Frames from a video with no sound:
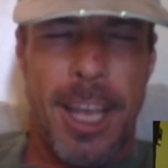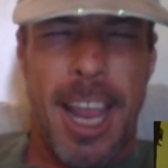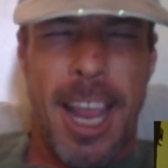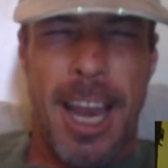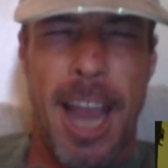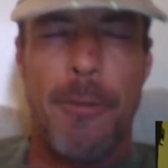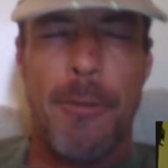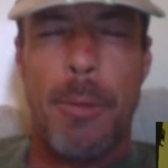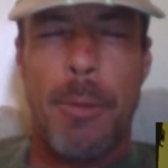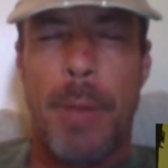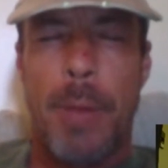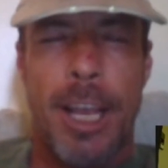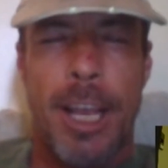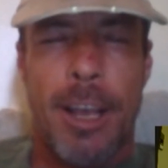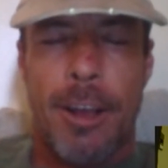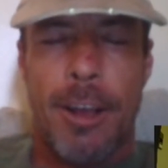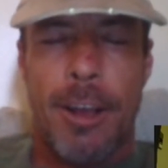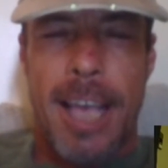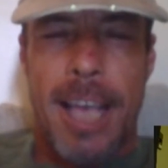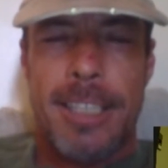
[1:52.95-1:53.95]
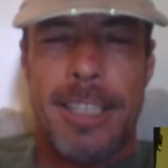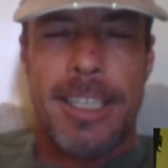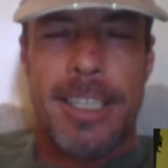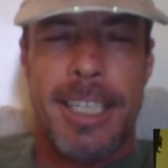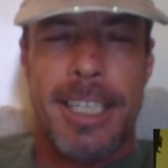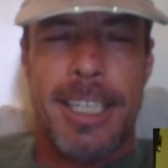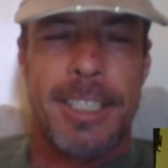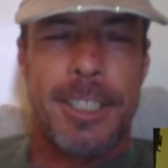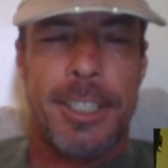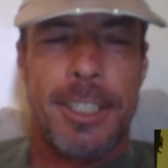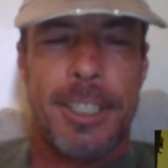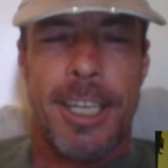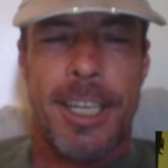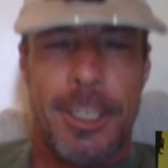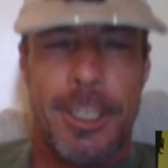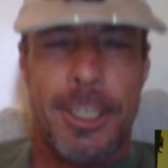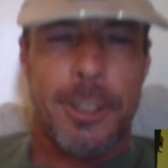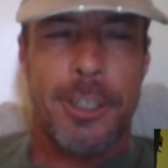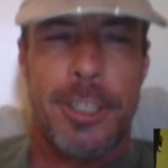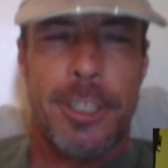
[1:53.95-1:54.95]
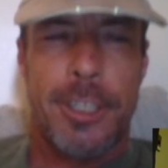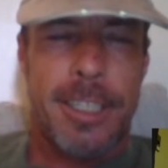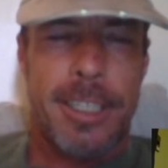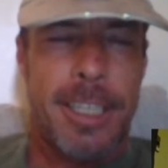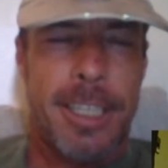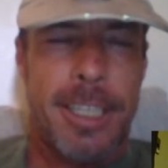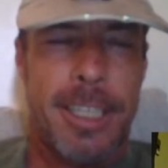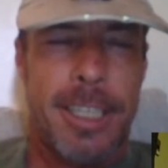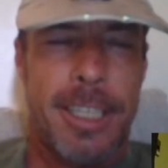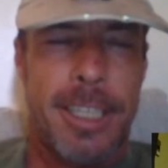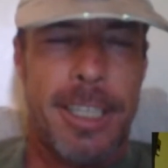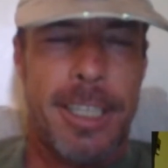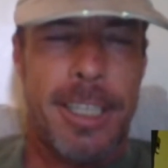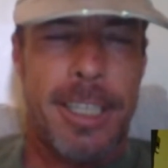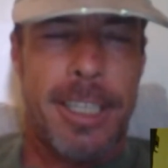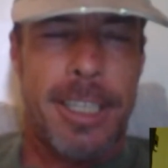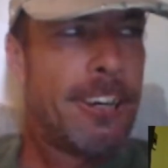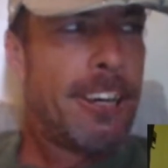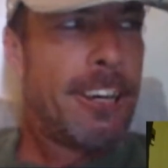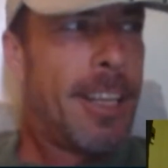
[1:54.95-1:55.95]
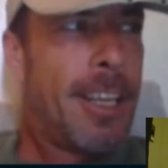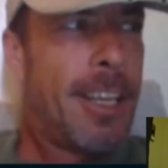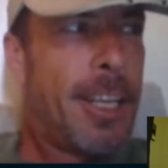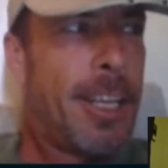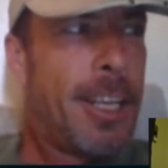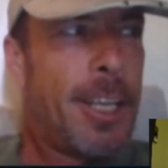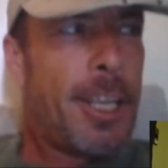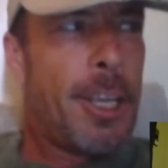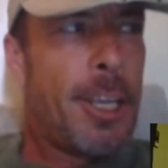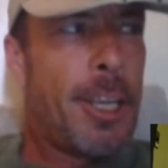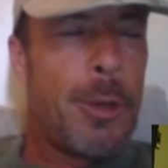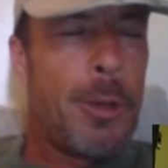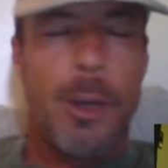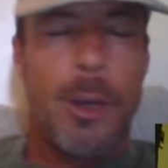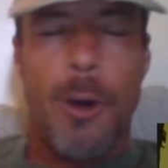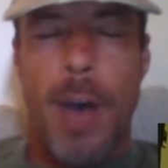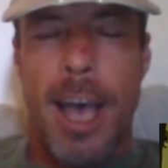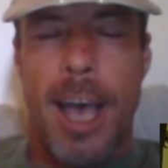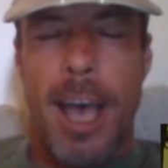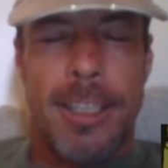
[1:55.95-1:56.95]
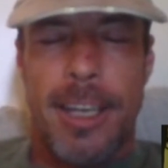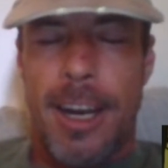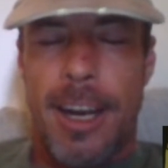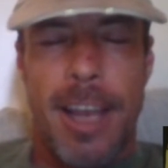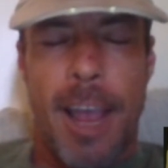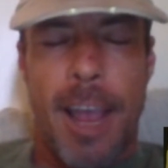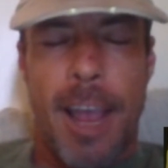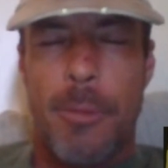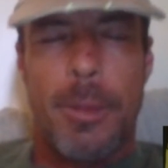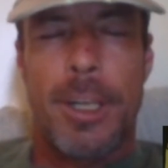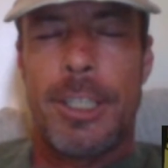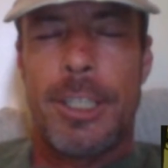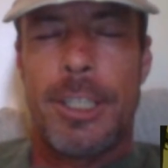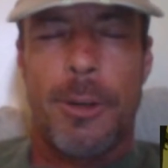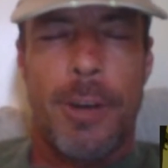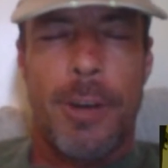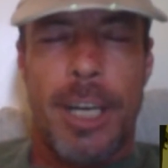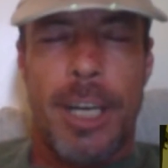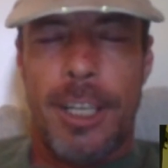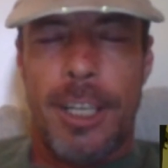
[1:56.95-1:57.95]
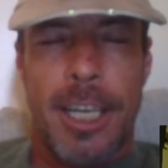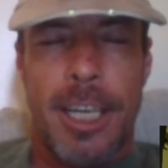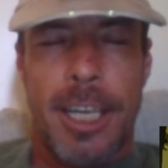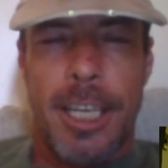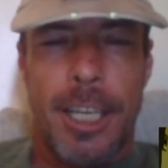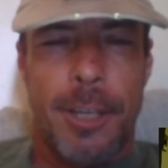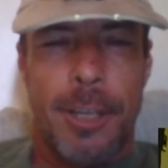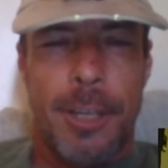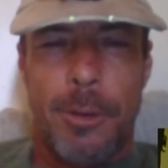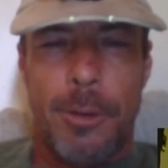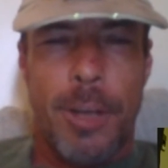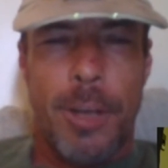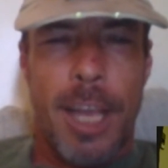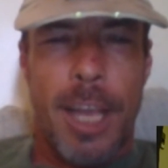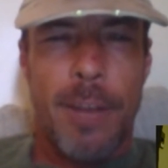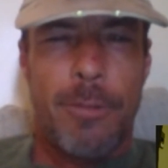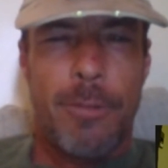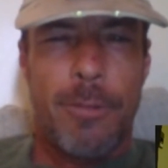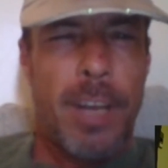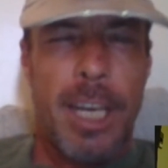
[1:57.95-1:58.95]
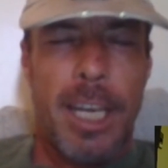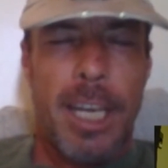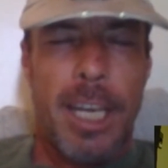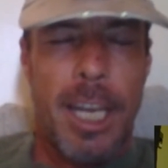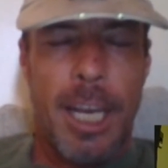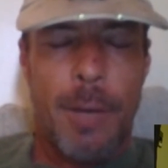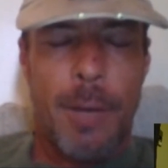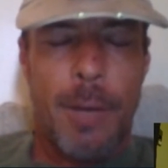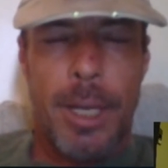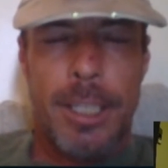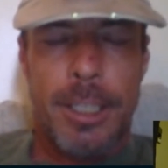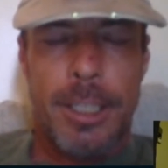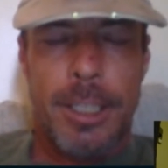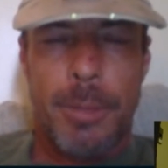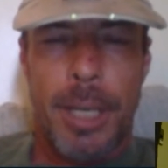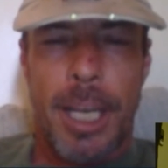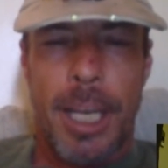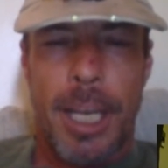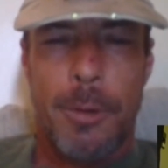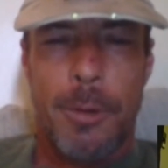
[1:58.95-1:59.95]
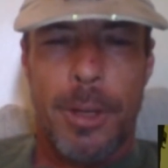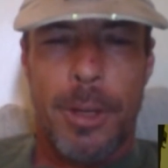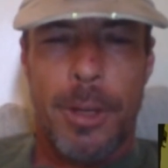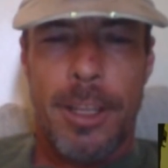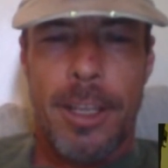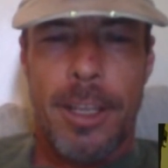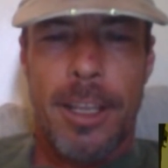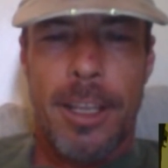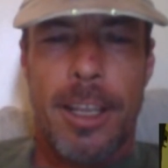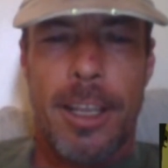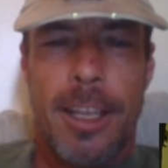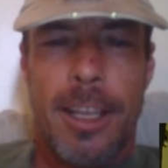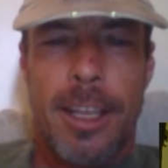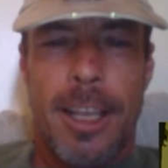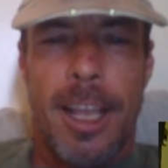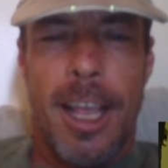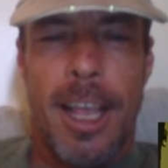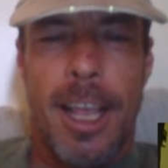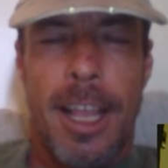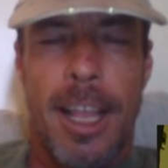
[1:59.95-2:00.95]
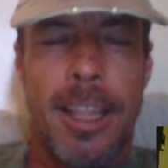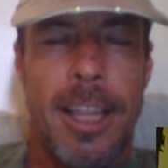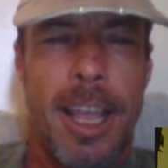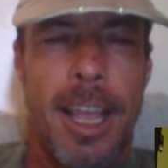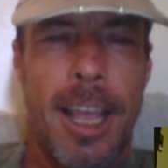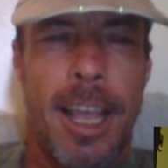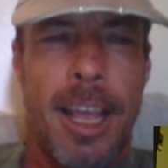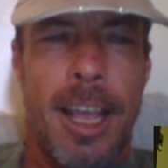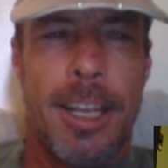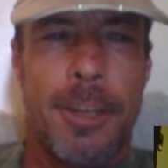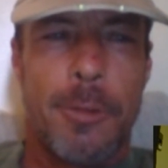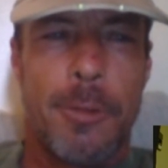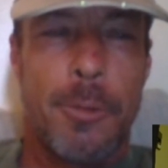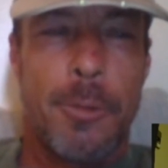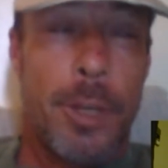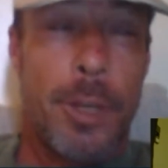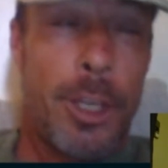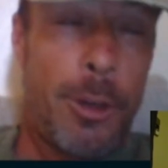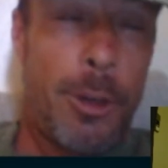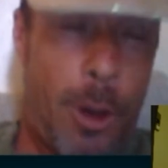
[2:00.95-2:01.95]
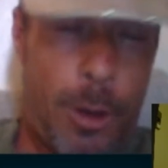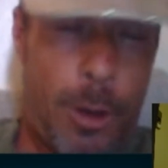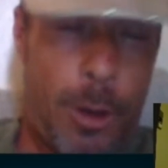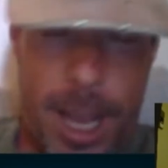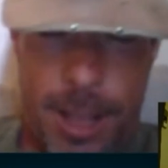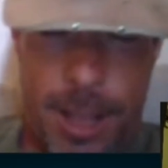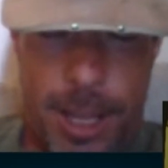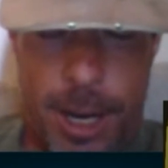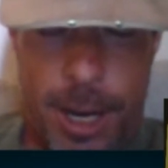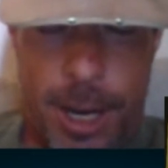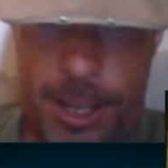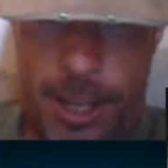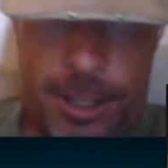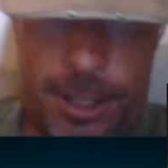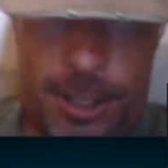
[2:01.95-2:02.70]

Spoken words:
And everybody, as it is, as your detector, when you go out there, everybody's already looking at you kind of funny anyways to begin with. And when you go down there like